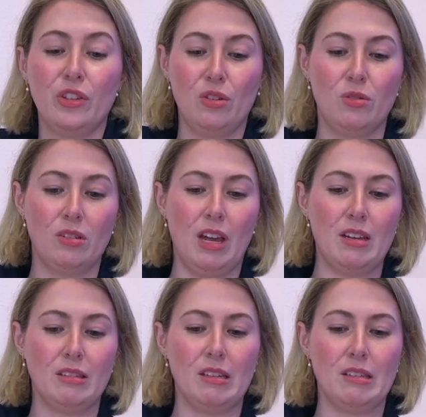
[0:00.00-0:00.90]
use
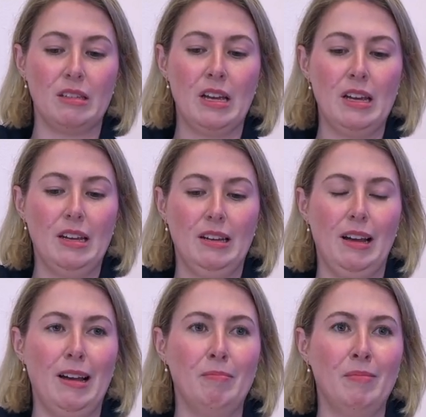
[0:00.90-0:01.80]
cases.
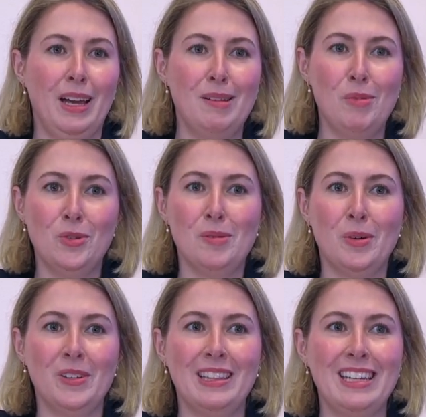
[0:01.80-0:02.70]
And most
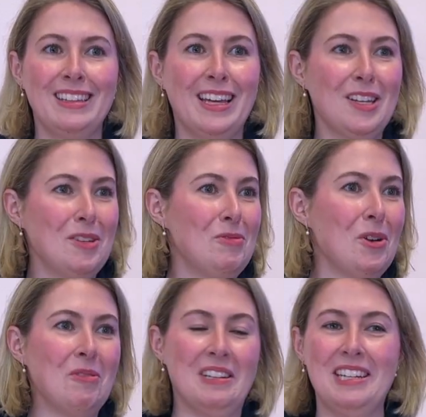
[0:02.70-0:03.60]
importantly, you
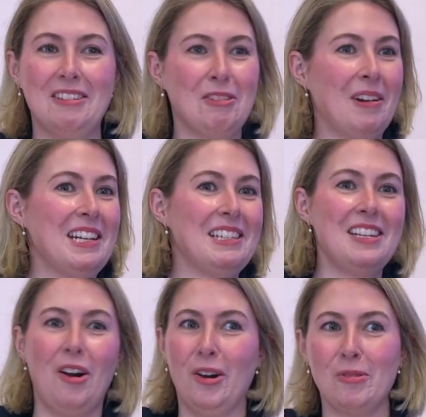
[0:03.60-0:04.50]
don't need
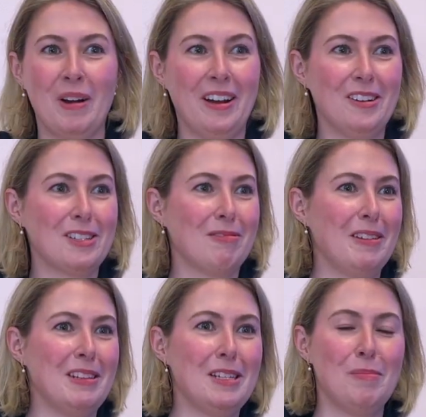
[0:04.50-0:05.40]
crazy hardware to
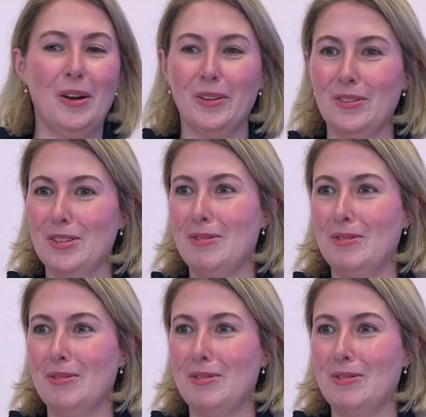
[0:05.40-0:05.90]
run these models.